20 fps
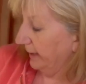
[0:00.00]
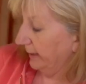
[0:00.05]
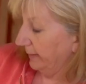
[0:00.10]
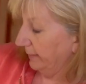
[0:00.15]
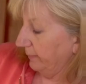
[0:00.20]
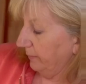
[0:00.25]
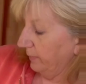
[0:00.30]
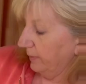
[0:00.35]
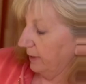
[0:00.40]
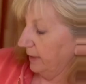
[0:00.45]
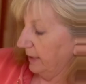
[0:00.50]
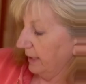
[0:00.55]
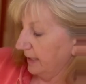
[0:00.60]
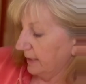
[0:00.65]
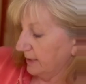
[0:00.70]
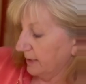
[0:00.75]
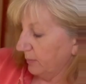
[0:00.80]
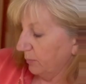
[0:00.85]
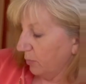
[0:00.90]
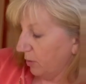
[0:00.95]
we're going to get
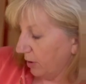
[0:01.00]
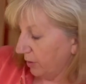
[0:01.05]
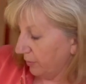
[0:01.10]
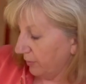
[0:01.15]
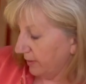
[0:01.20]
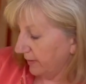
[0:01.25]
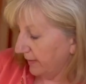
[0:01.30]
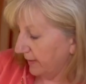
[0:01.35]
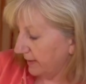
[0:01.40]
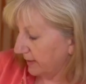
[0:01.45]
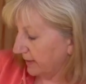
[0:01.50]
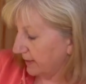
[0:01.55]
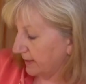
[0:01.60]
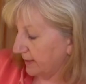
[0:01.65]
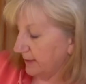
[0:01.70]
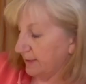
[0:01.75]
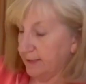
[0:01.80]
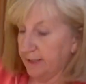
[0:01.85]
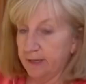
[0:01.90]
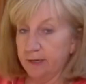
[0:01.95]
some water in this
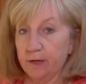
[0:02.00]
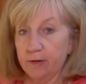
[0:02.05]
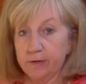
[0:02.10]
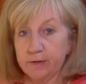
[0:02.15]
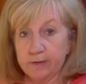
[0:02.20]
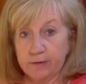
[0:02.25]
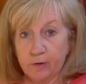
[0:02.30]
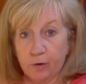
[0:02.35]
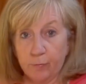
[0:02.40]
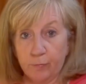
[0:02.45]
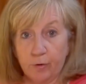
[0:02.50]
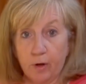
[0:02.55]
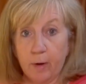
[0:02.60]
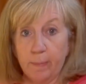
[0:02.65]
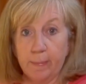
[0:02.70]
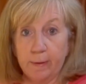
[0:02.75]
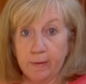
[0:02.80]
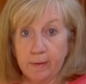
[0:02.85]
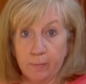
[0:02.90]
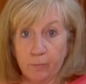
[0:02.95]
and set it on the
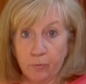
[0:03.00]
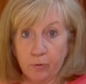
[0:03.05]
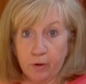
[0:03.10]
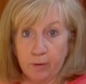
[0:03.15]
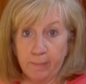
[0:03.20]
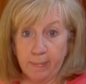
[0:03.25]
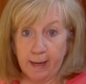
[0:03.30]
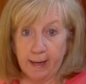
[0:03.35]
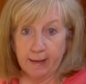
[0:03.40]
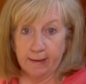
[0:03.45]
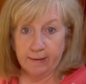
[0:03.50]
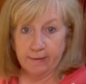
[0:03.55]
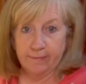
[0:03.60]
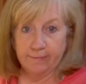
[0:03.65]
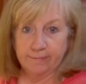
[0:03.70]
stovetop, and then we'll come back.